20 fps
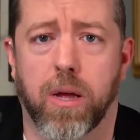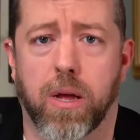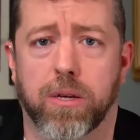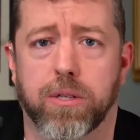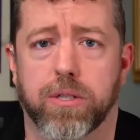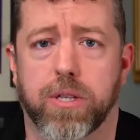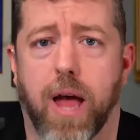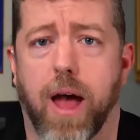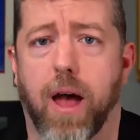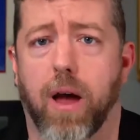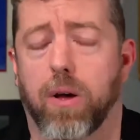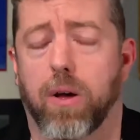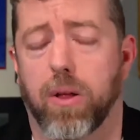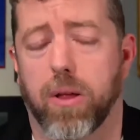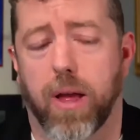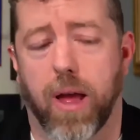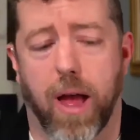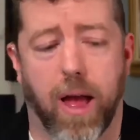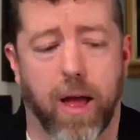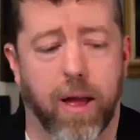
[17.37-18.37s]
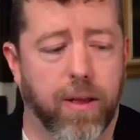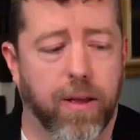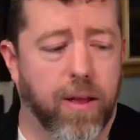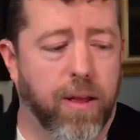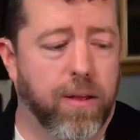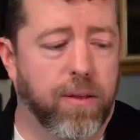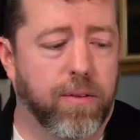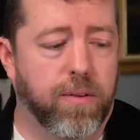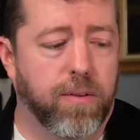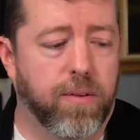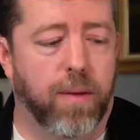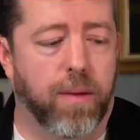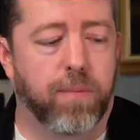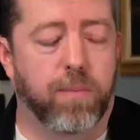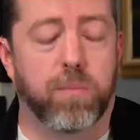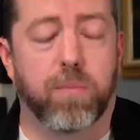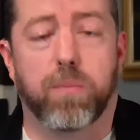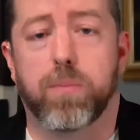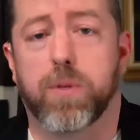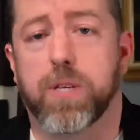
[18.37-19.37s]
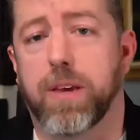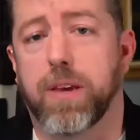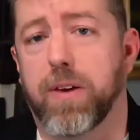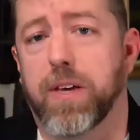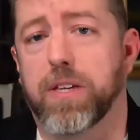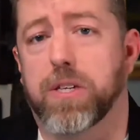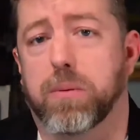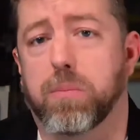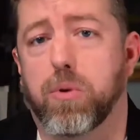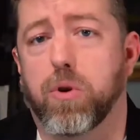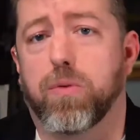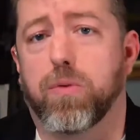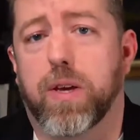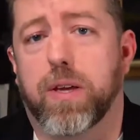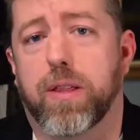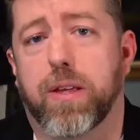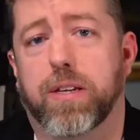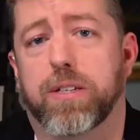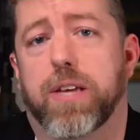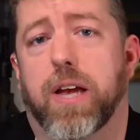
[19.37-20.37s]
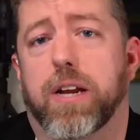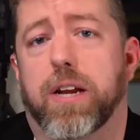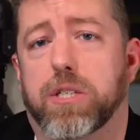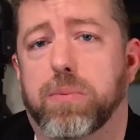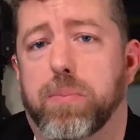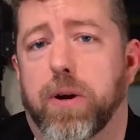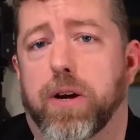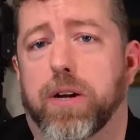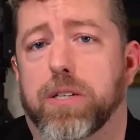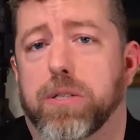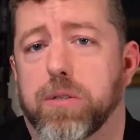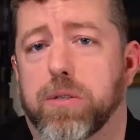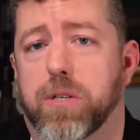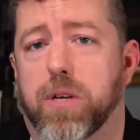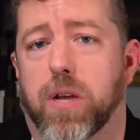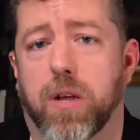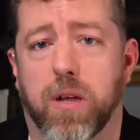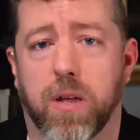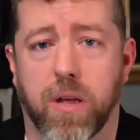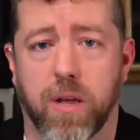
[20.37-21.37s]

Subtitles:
style TVs and movie that he's had experience